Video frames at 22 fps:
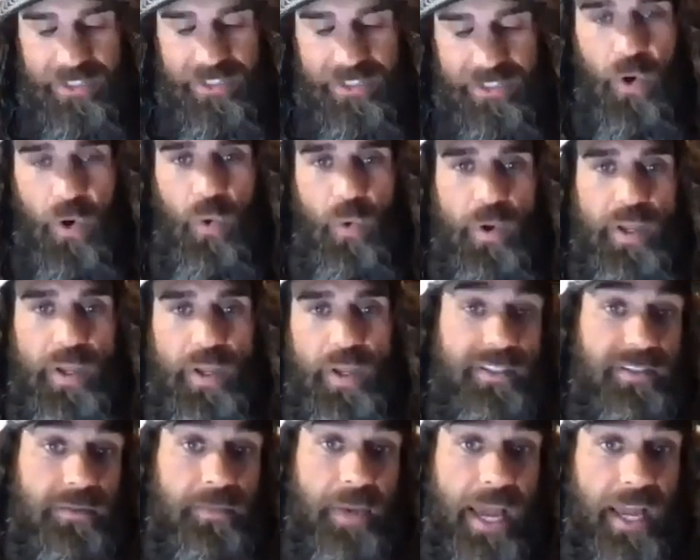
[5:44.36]
so it
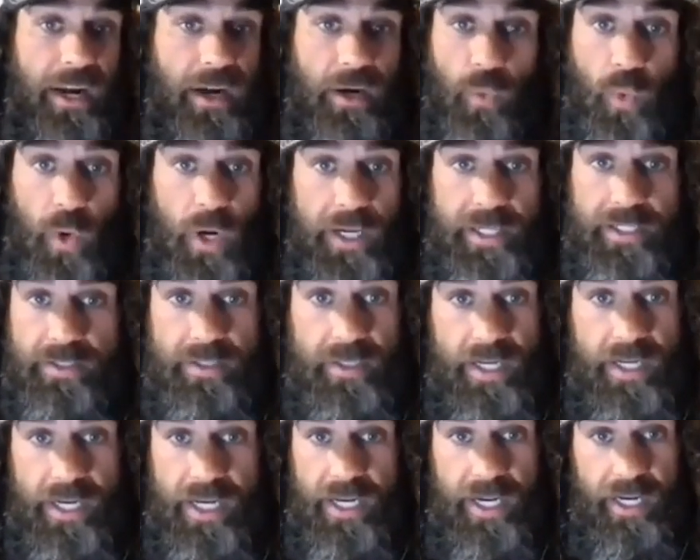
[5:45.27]
doesn't matter what
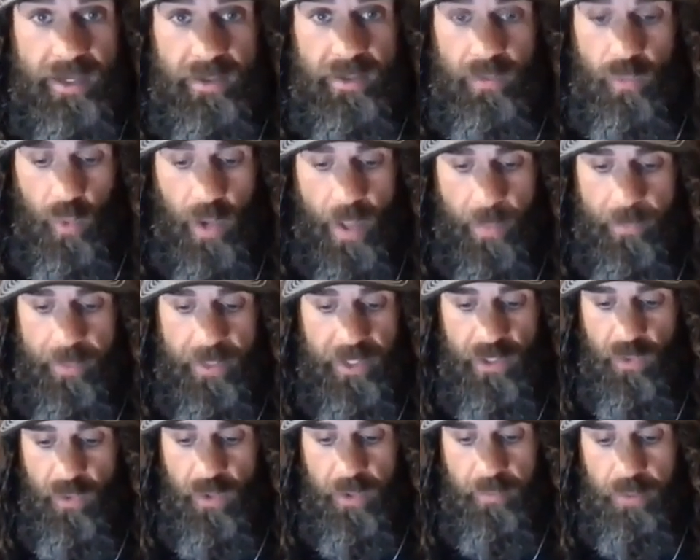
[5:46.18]

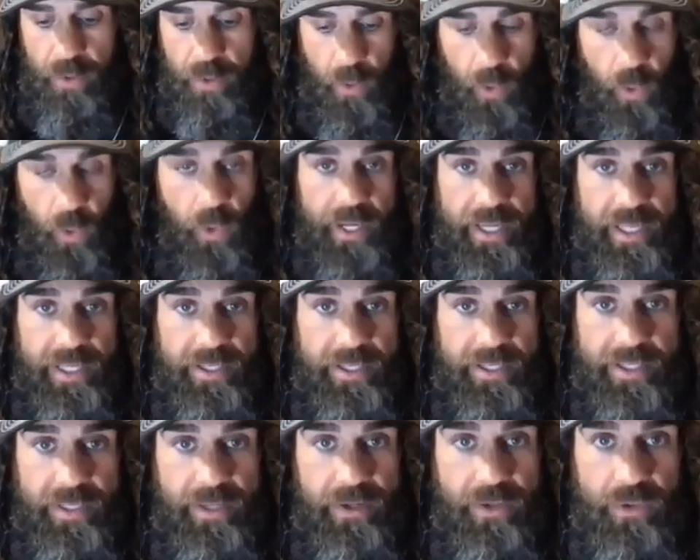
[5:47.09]
weapon you
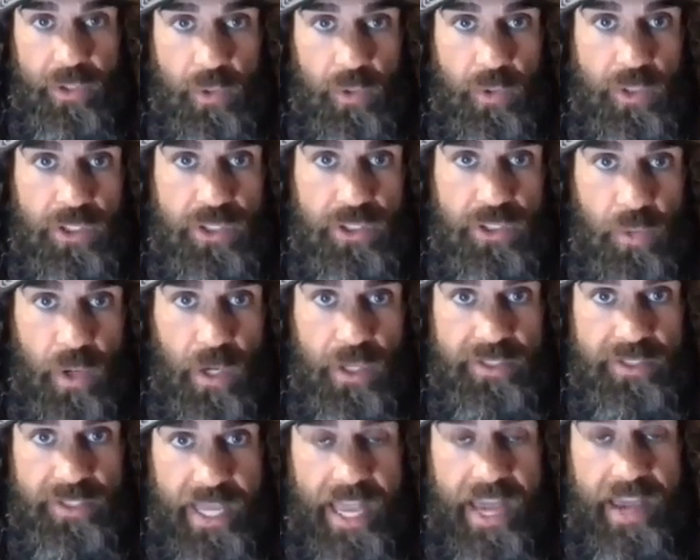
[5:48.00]
employed. You were mm-hmm.
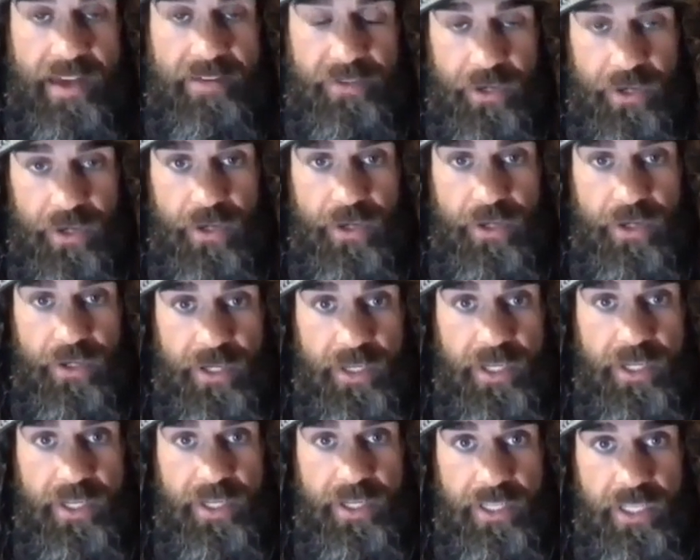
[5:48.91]
smart to have her.
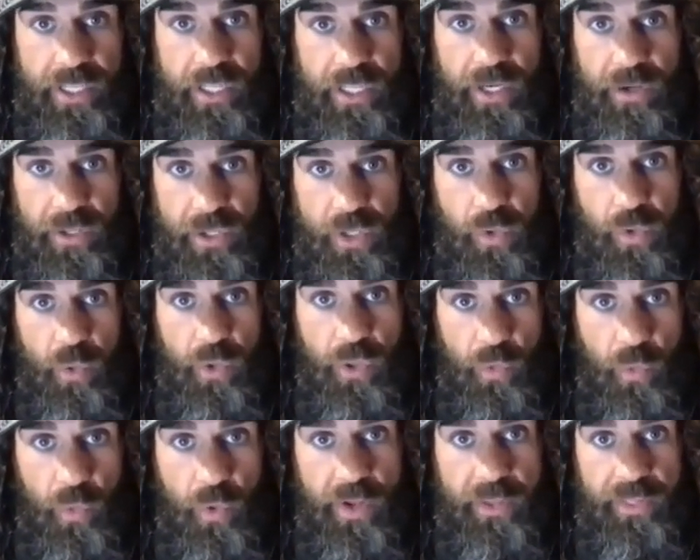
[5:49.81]
You know, you were
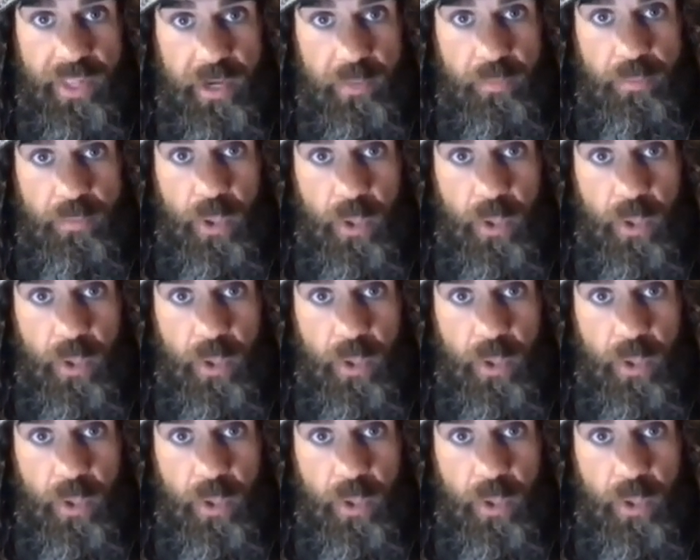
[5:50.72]
the one that